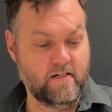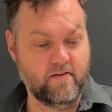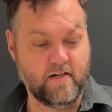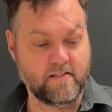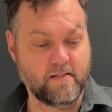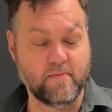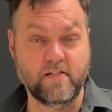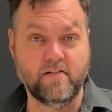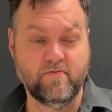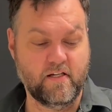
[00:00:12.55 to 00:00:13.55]
around some of
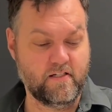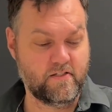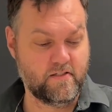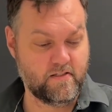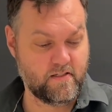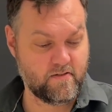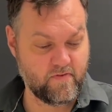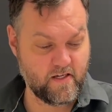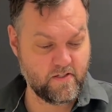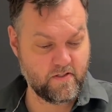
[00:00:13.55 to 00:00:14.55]
the advantages and
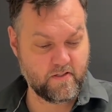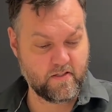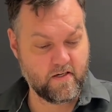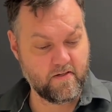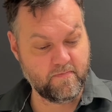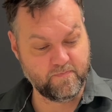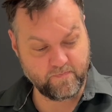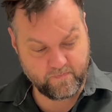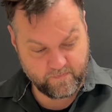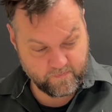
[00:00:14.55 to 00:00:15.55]
disadvantages. So
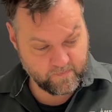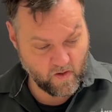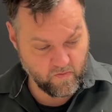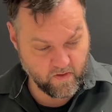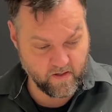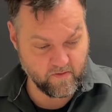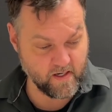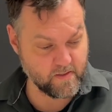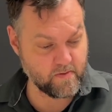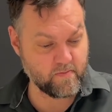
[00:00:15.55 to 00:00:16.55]
we've got an
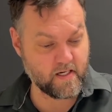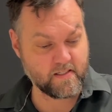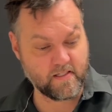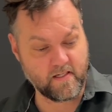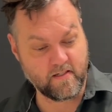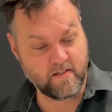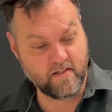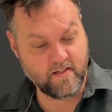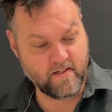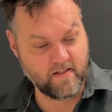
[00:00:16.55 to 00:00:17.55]
arrangement of bars here.
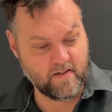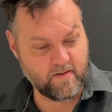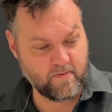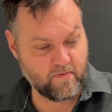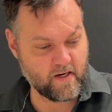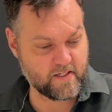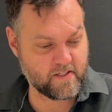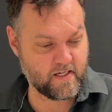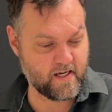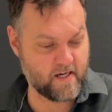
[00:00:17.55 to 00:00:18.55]
We've
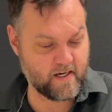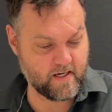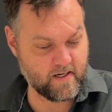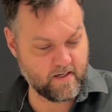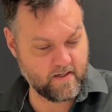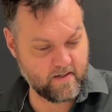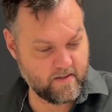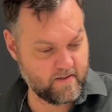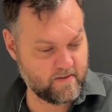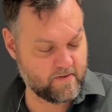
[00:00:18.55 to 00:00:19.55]
actually
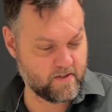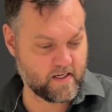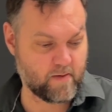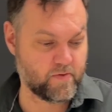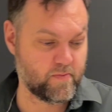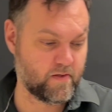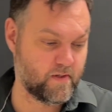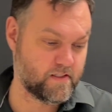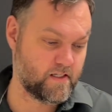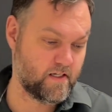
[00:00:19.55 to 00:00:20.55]
got a couple of big
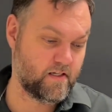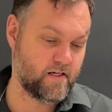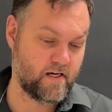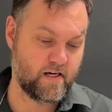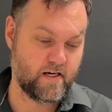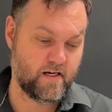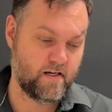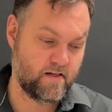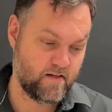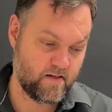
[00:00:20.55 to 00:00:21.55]
ones here,
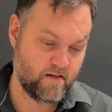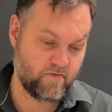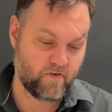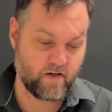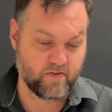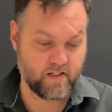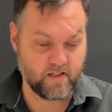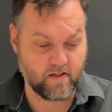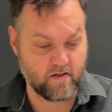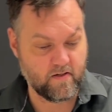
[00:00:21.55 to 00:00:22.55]
5
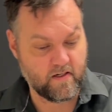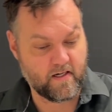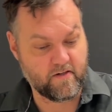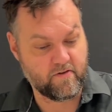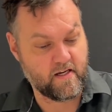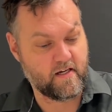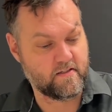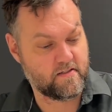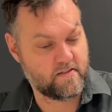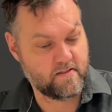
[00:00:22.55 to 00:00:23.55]
kilo, 100
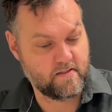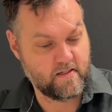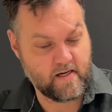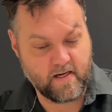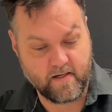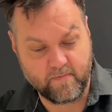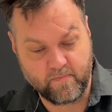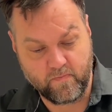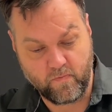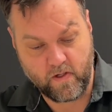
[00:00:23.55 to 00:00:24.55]
ounce,
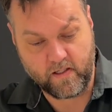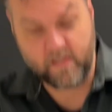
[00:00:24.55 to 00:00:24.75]
1